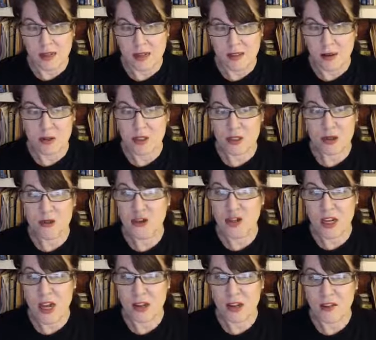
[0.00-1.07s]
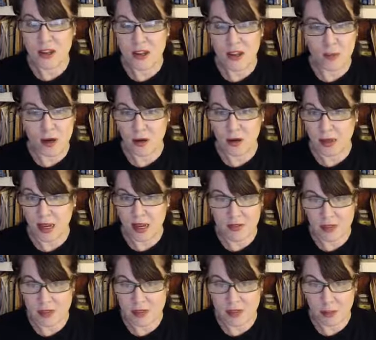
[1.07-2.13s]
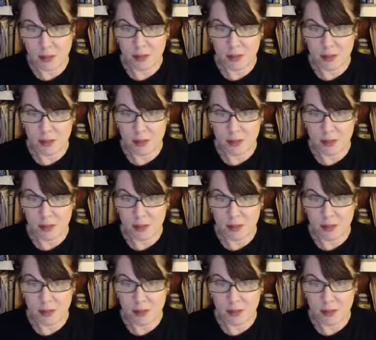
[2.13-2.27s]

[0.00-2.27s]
They were so shallow that you barely have to step.